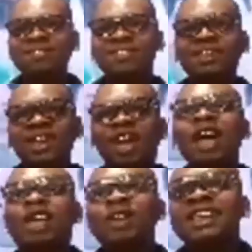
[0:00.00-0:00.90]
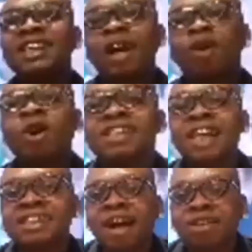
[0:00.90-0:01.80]
If you just take a constant
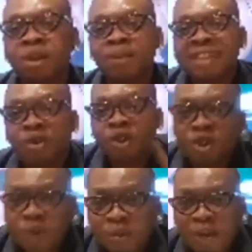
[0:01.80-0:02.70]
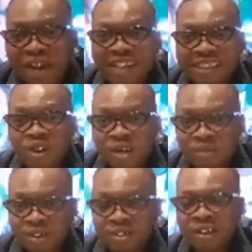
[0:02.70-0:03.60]
now, so that's how could you come across a one
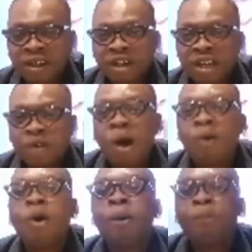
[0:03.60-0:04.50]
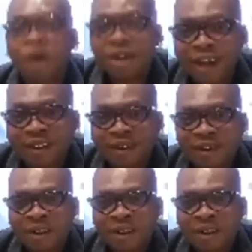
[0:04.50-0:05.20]
no. No, I call it board, you know.